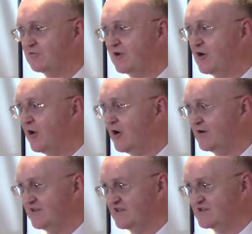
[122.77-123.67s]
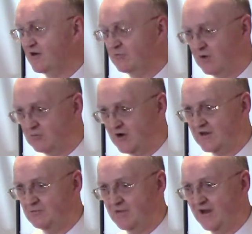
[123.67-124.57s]
record this, or we'll work
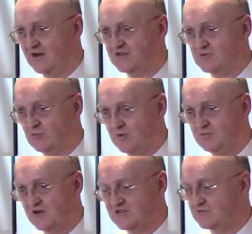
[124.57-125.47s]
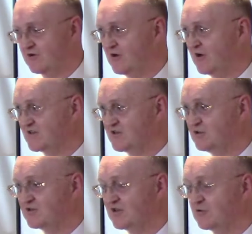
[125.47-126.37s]
in pairs, and one person records
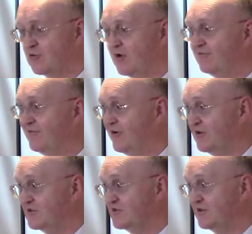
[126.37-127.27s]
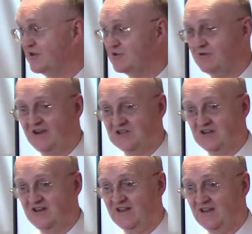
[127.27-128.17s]
using your own phone so that you
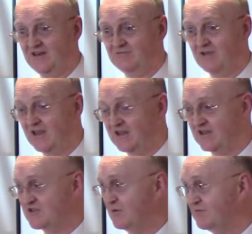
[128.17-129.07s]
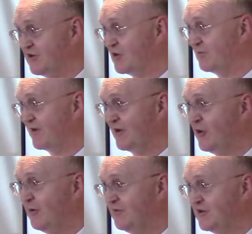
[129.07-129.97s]
actually can, it's something you can bring
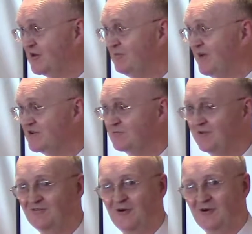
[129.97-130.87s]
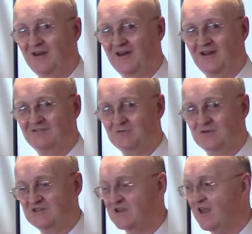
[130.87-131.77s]
home and you can measure before and afterwards.